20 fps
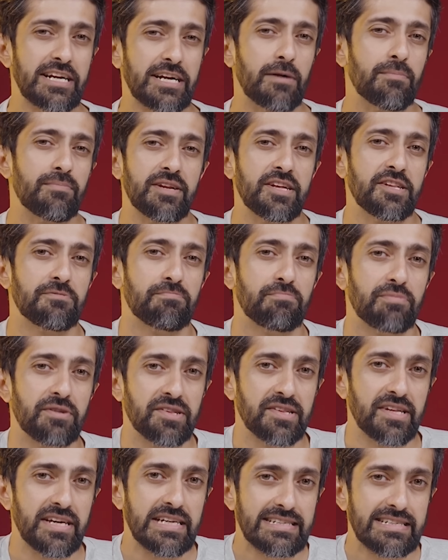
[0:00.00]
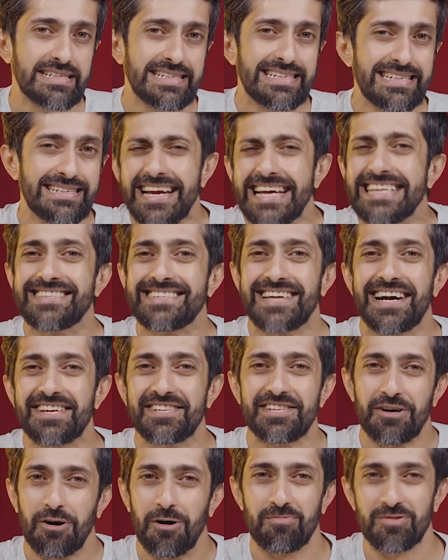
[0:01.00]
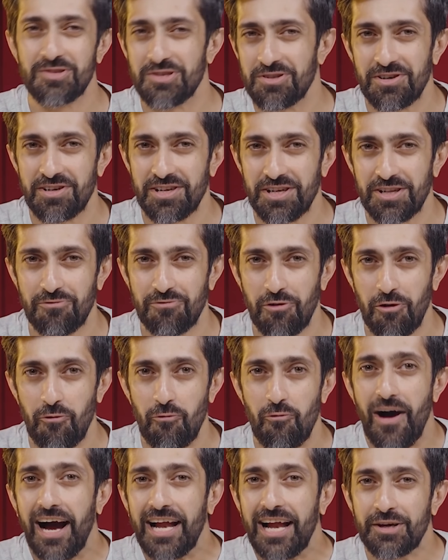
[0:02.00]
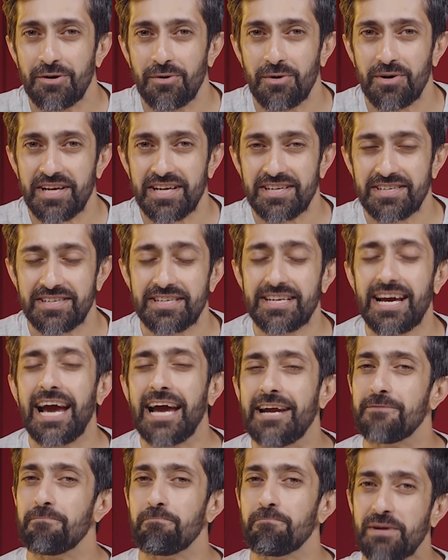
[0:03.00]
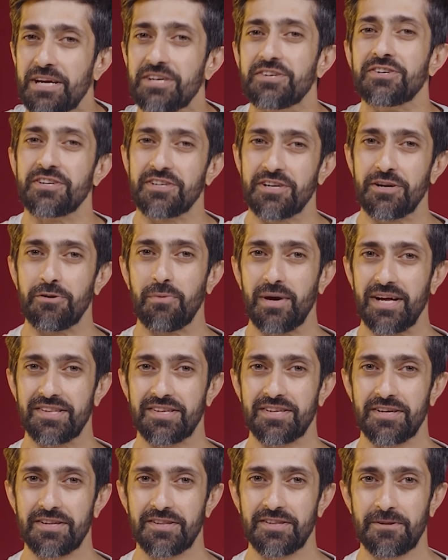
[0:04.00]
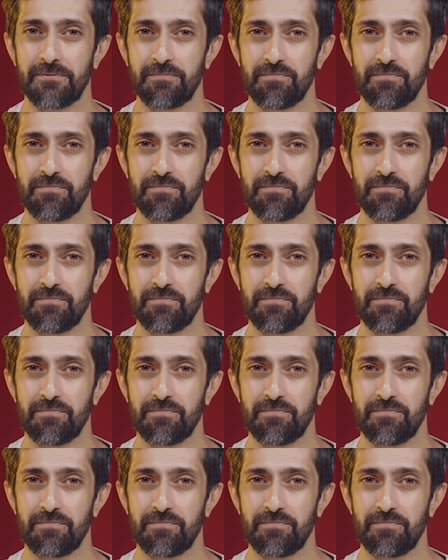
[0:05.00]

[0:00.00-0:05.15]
companies present enticing opportunities for value-oriented and patient investors.